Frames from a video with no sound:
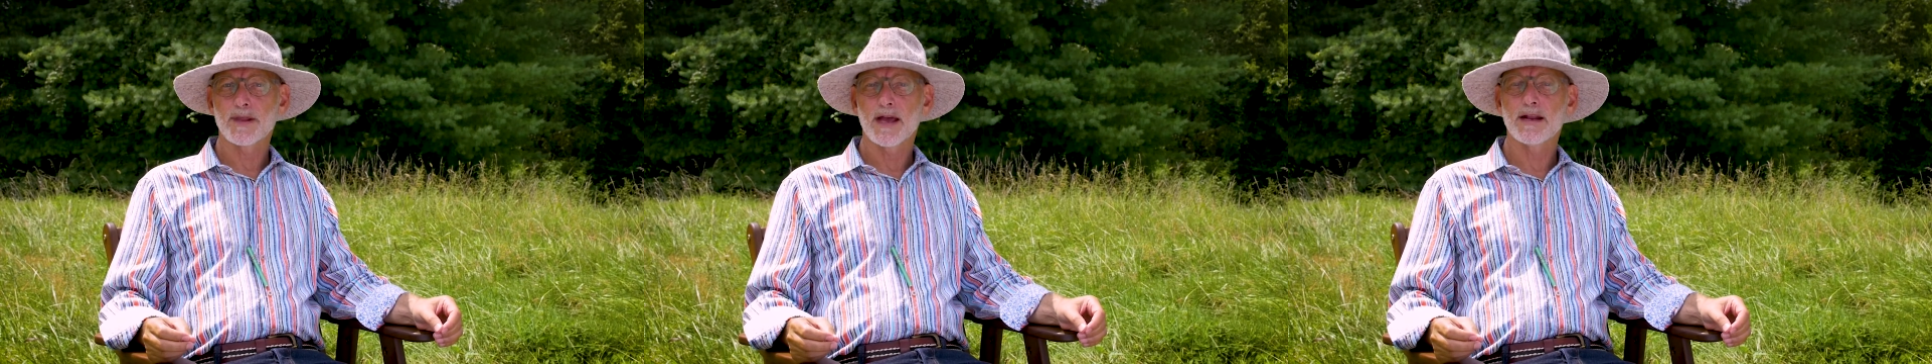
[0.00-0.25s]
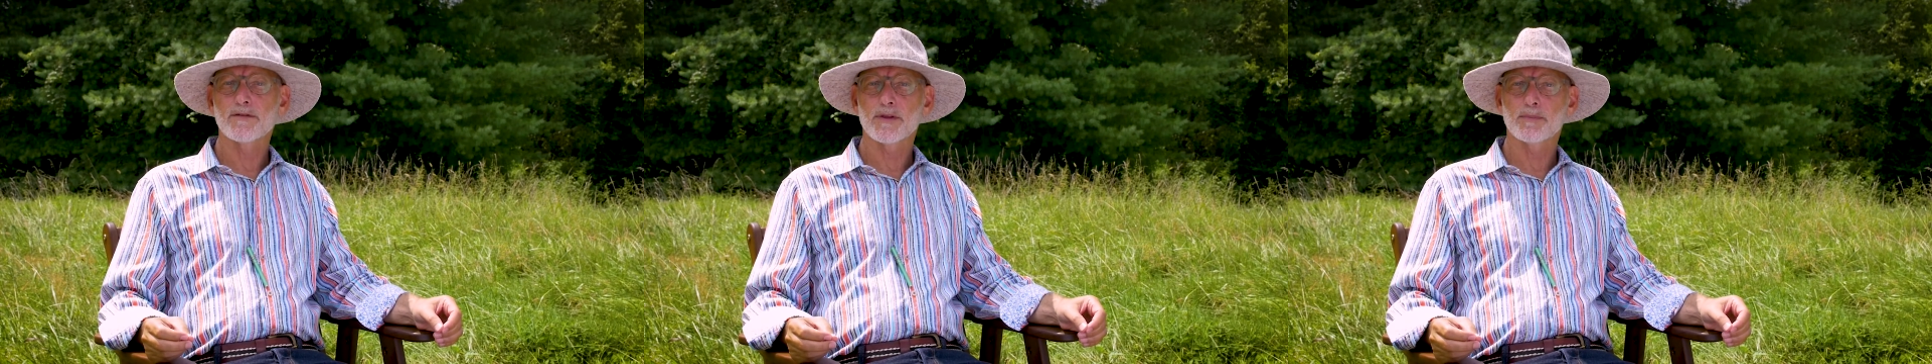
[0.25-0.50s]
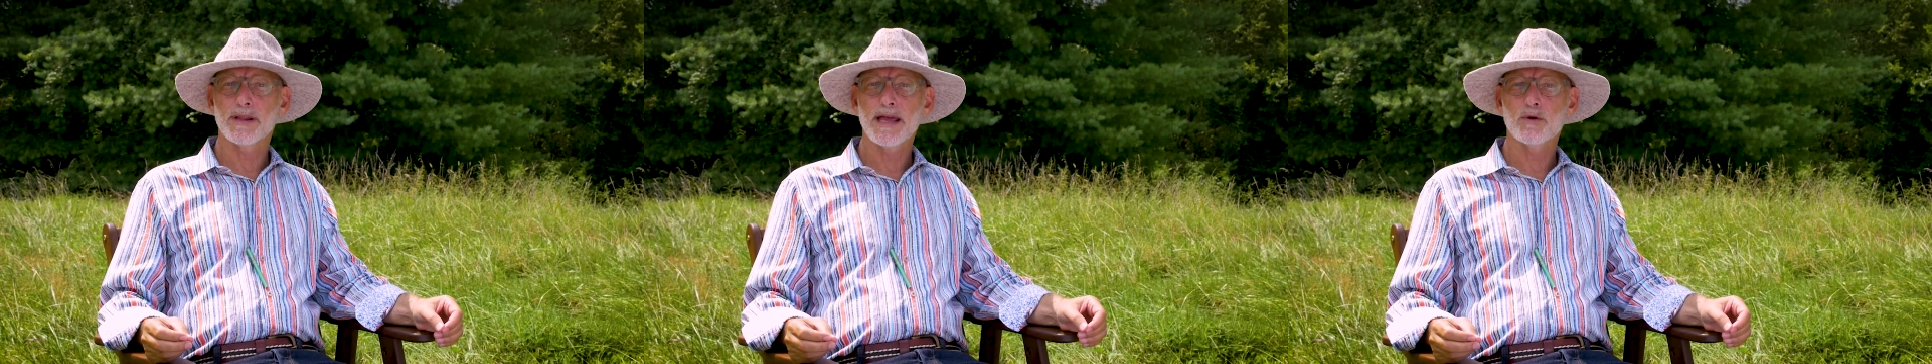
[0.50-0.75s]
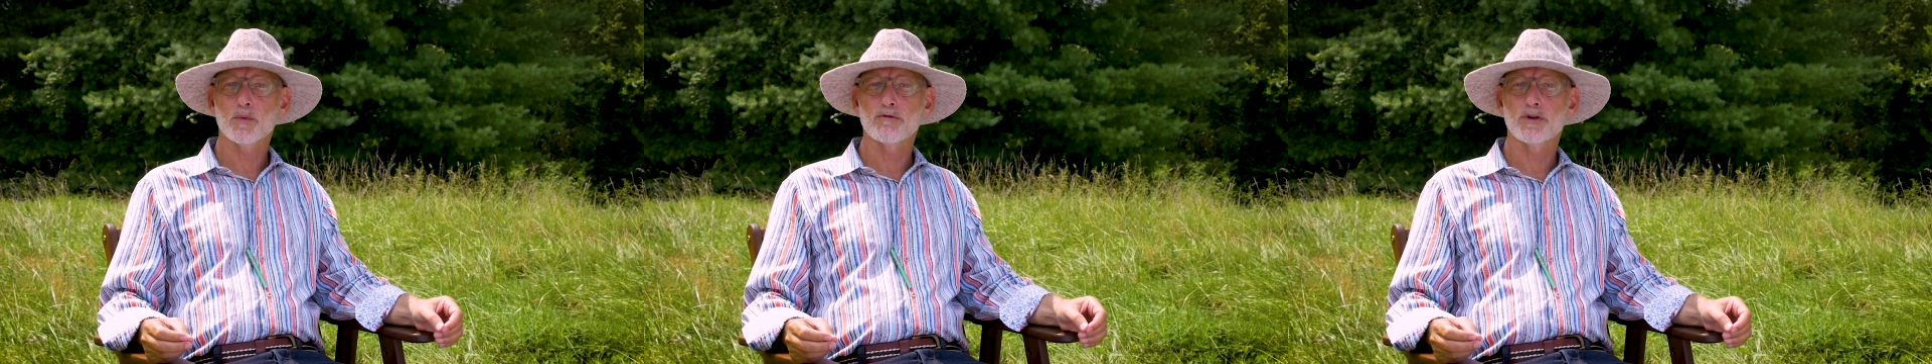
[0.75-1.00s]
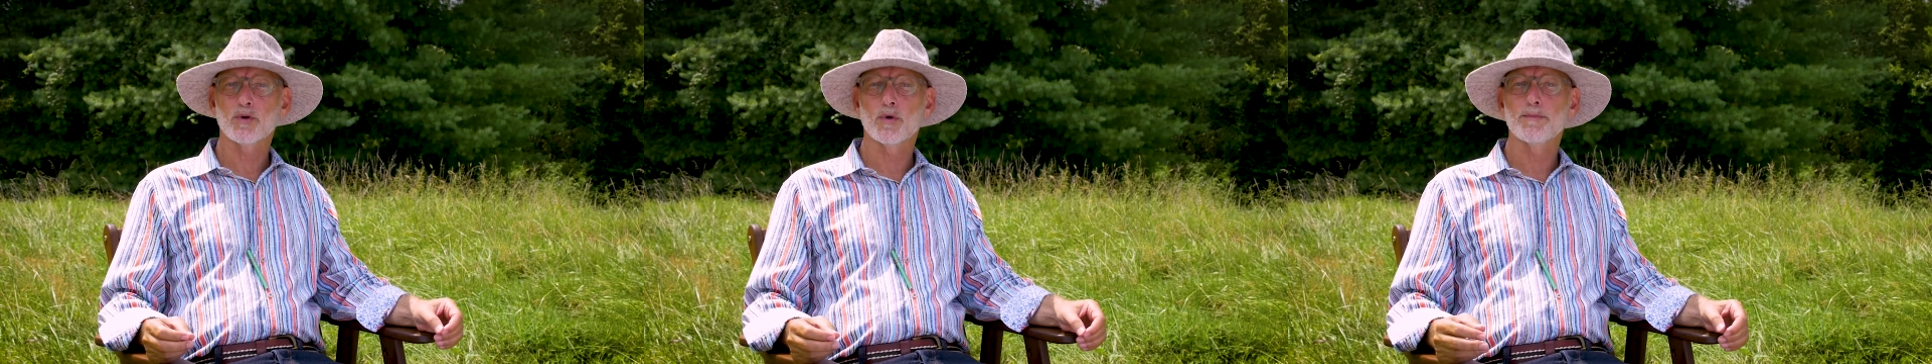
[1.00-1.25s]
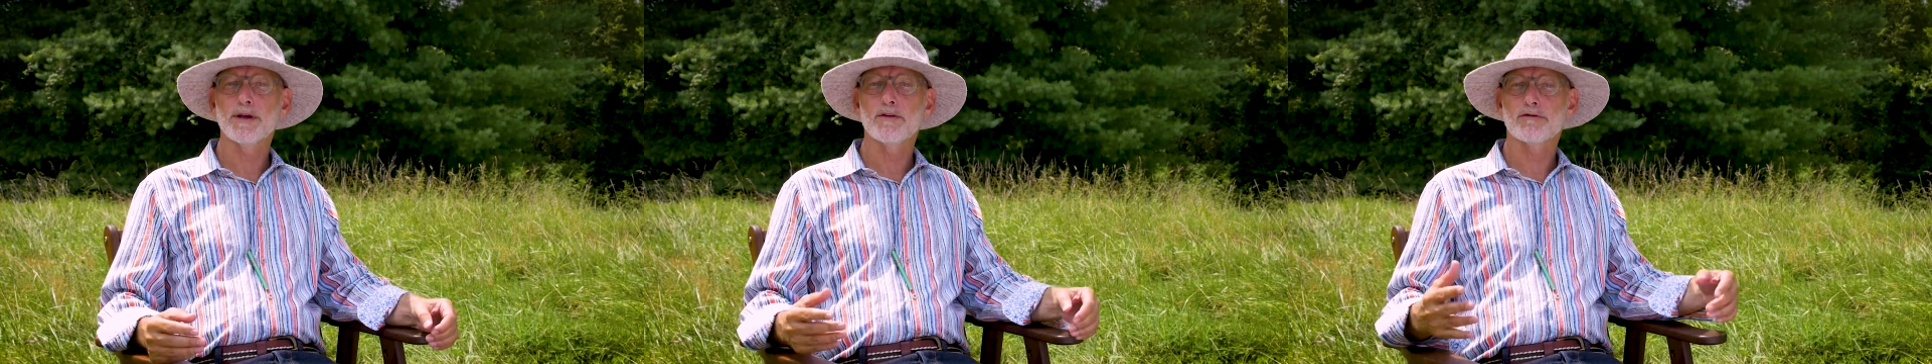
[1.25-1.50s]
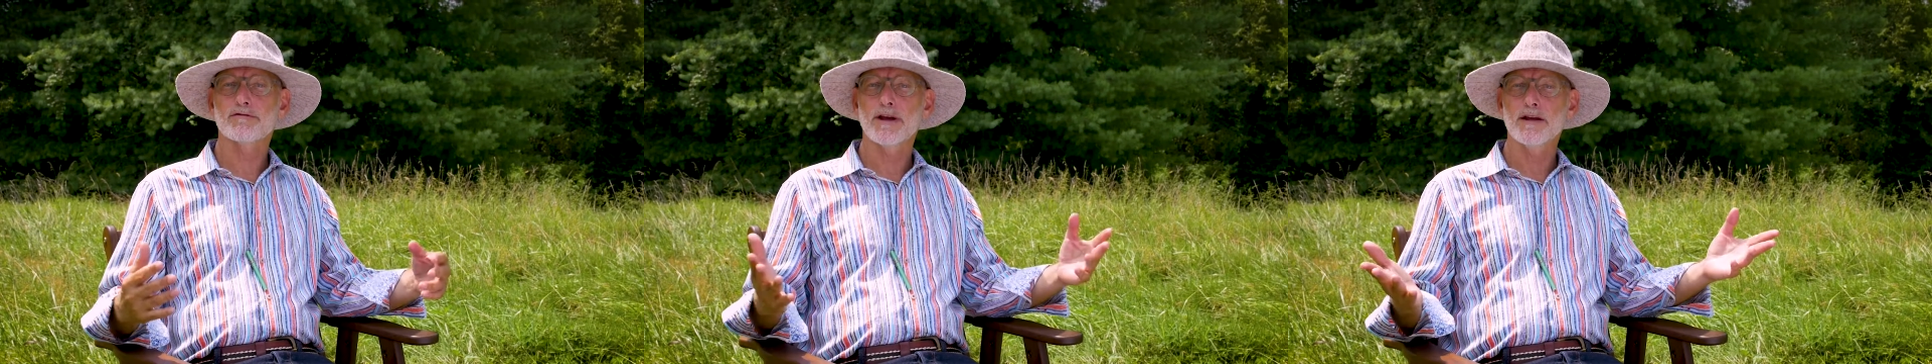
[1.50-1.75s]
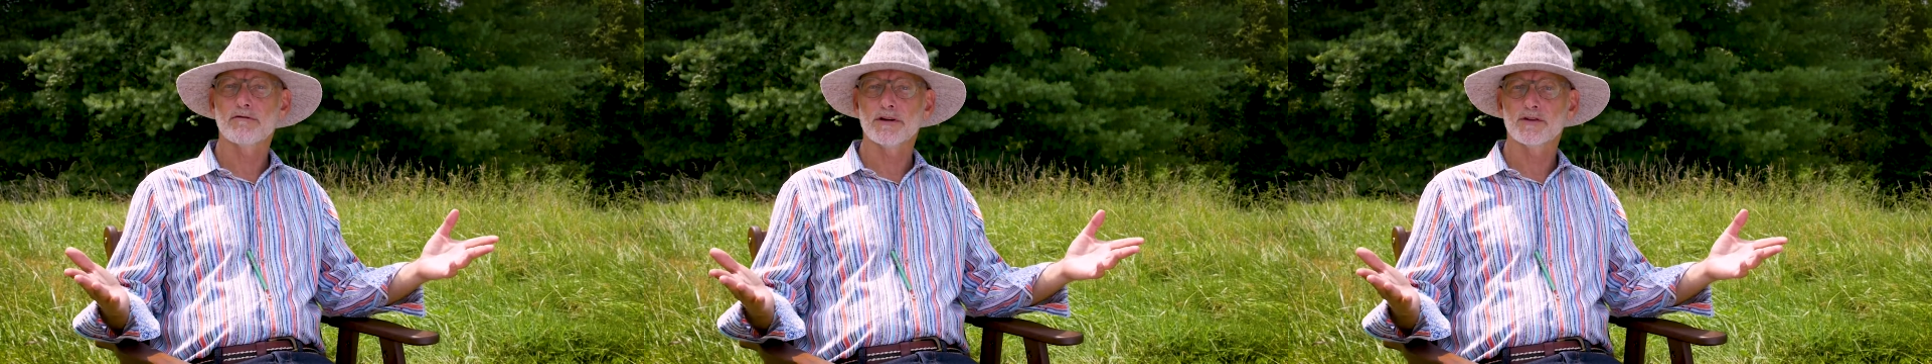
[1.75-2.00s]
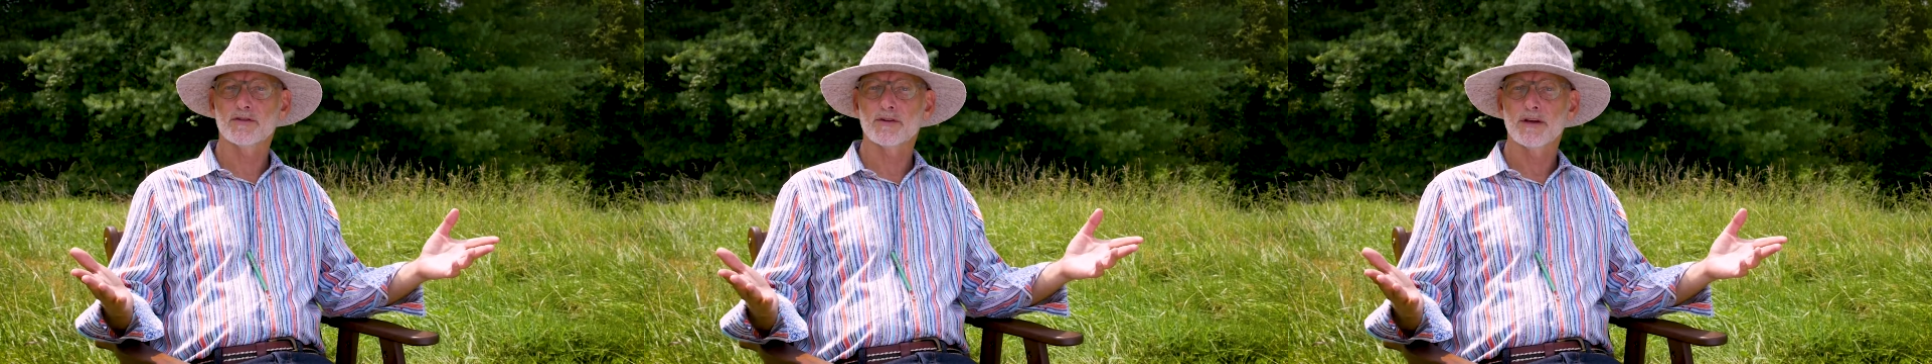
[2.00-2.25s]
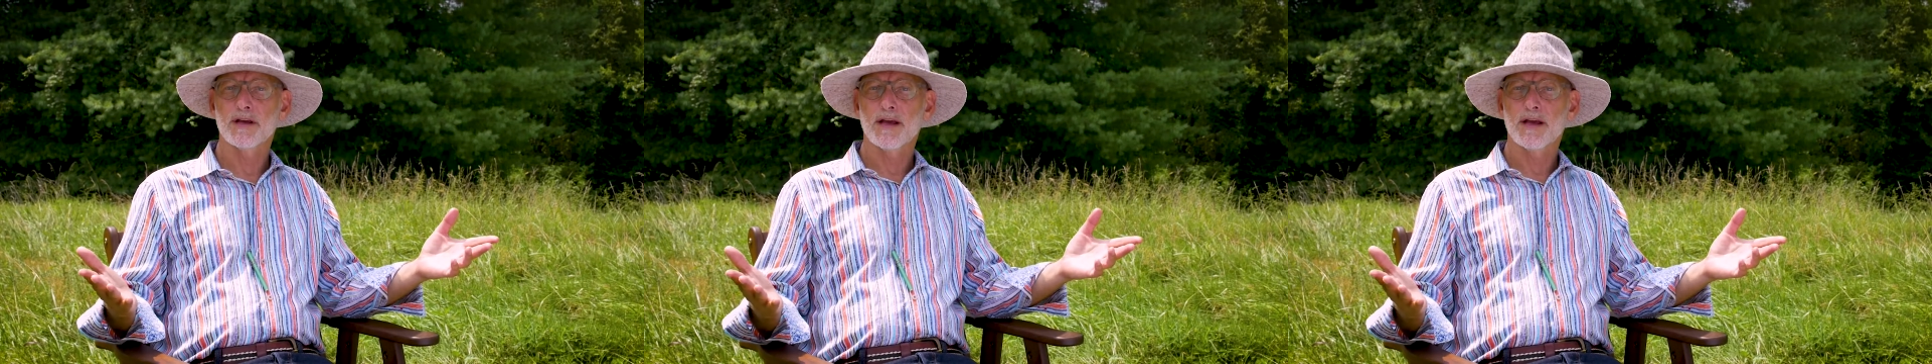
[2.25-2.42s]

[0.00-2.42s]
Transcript: and if the plant were to emit a fragrance